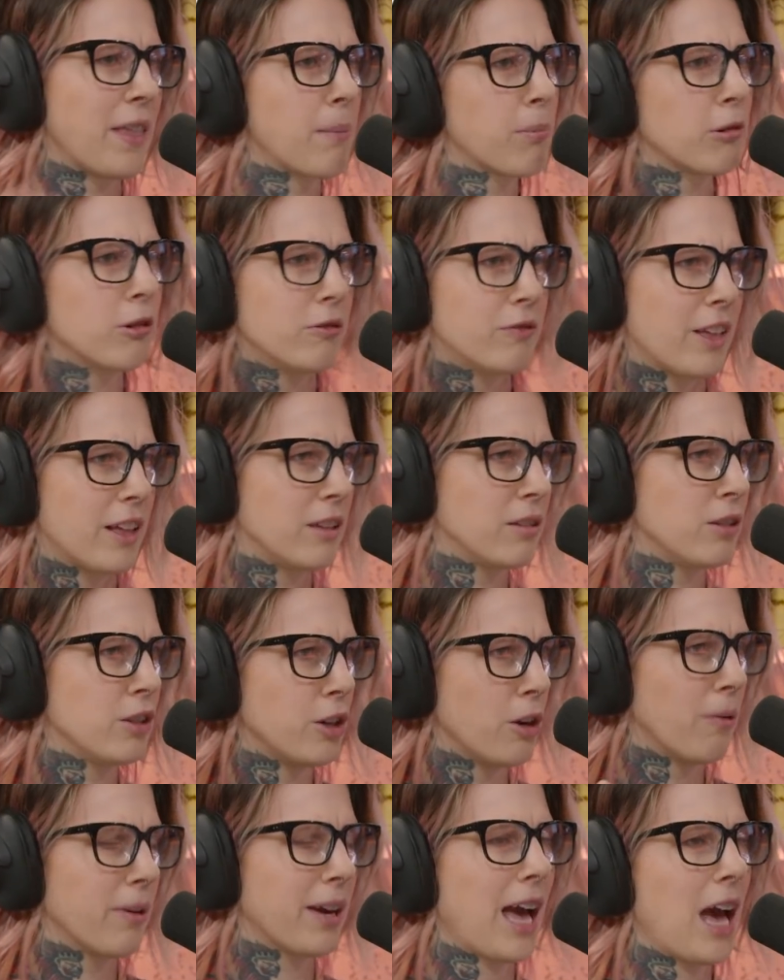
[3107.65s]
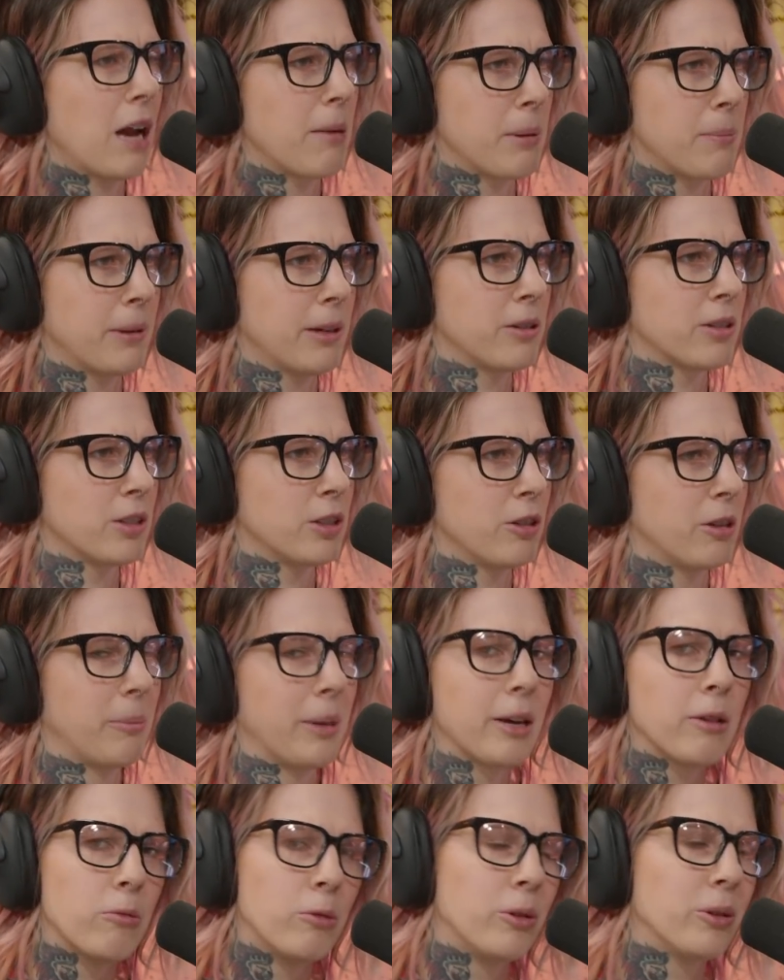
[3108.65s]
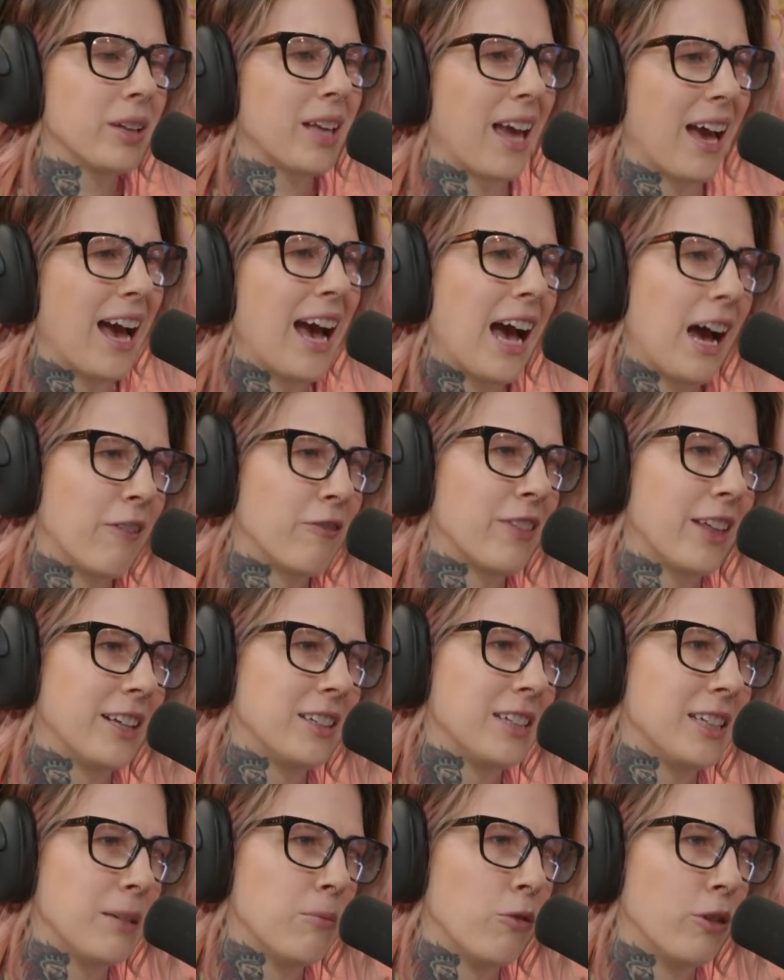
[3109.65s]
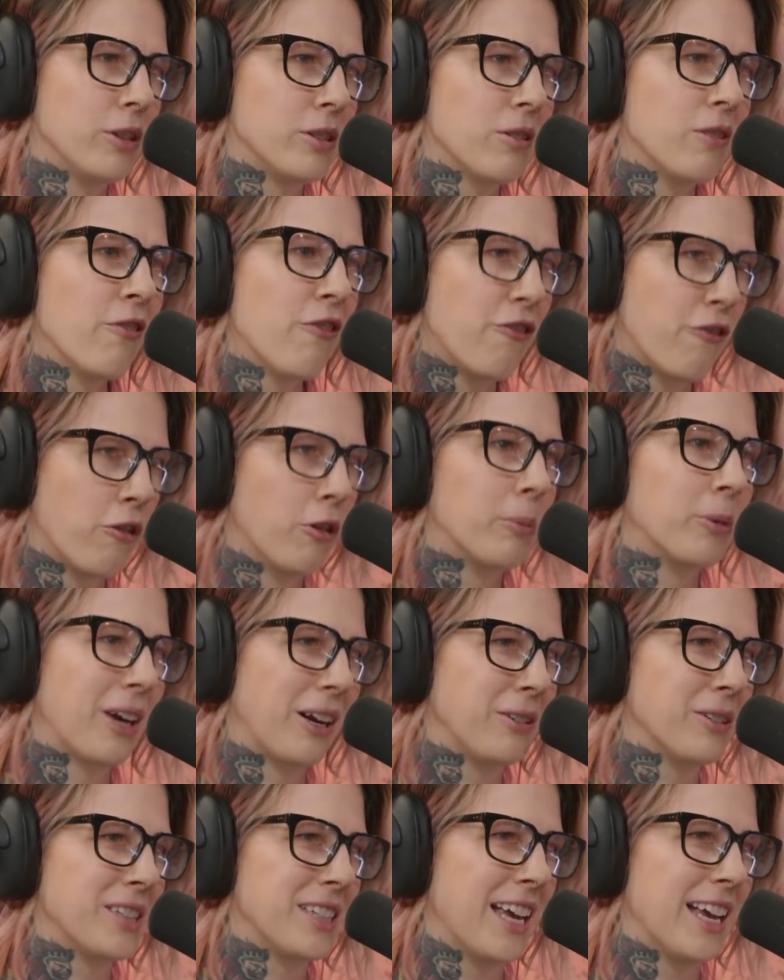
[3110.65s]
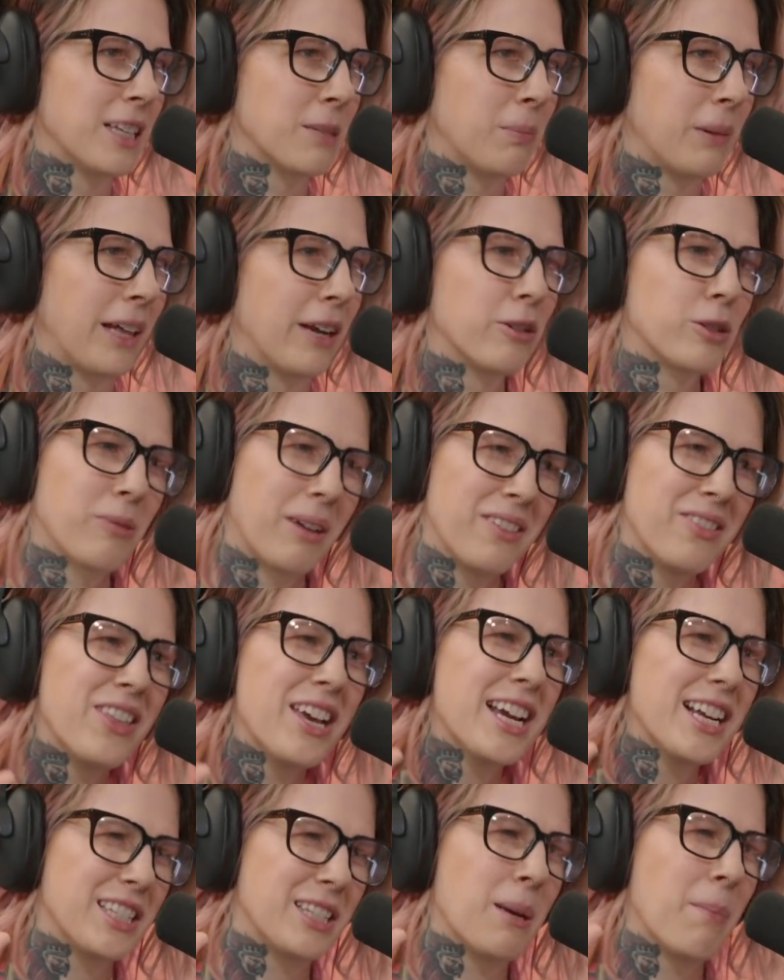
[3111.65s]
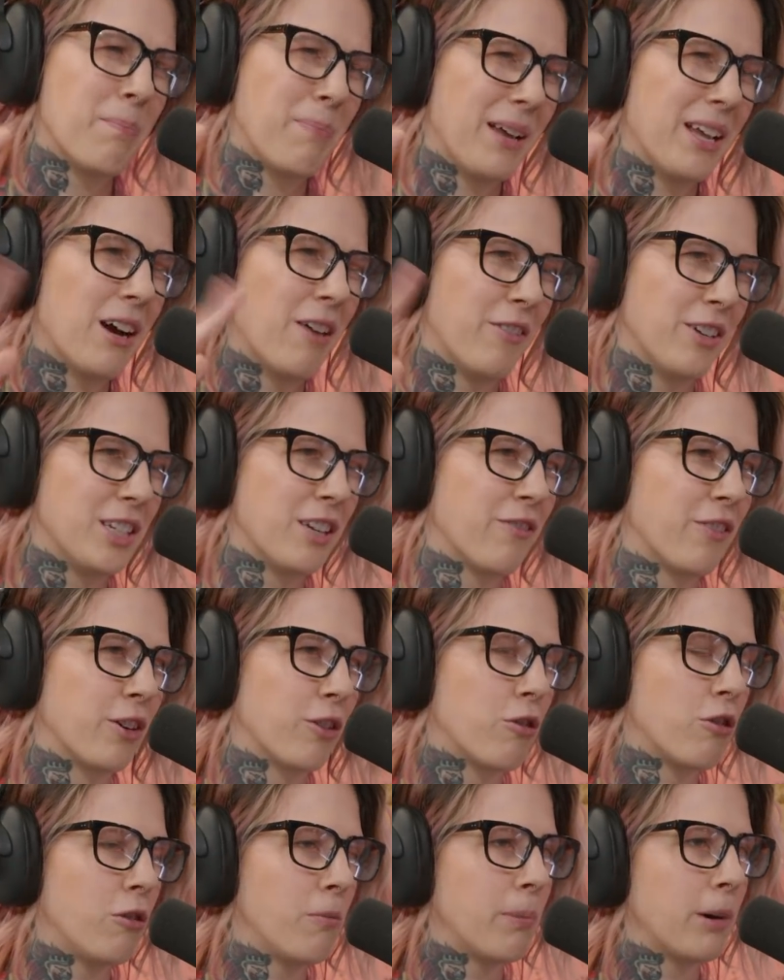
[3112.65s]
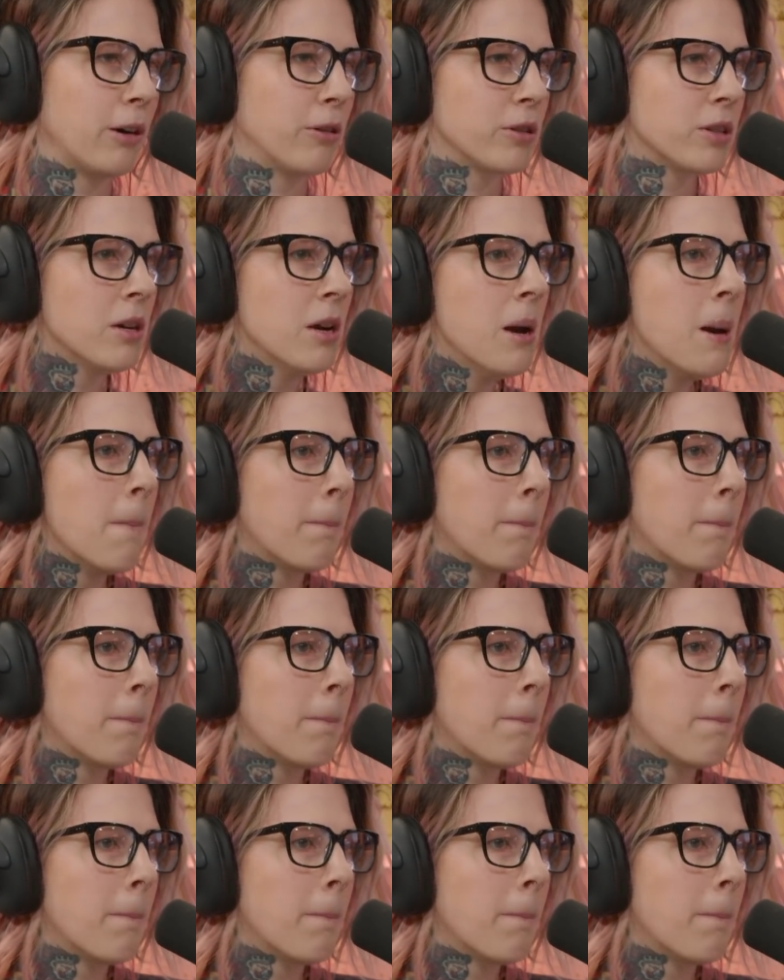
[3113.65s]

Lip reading: That proved that, you know, academy players could do it. I'm like, well, yeah, half that team was former LCS players. So I think it's a bit of a different goalpost.